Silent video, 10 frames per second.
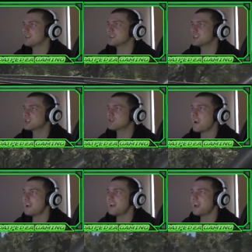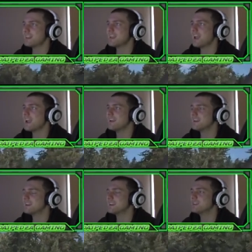The straight at the
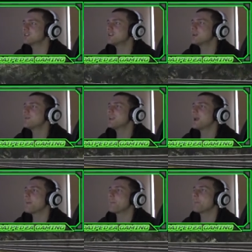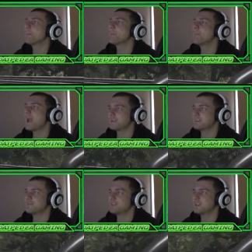end is going to be
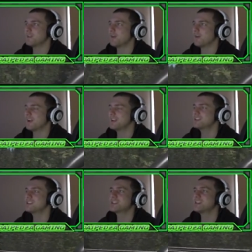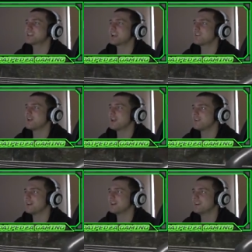massively long. It's just going to take
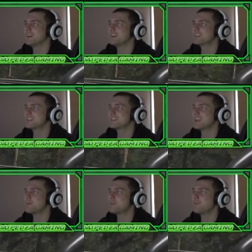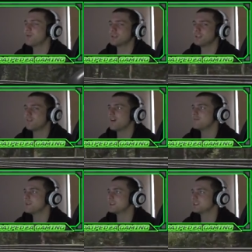forever. It's going to take me 45
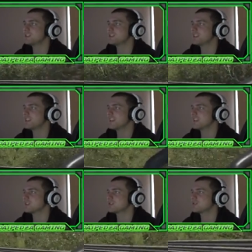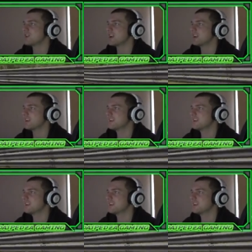minutes just to get down the straight.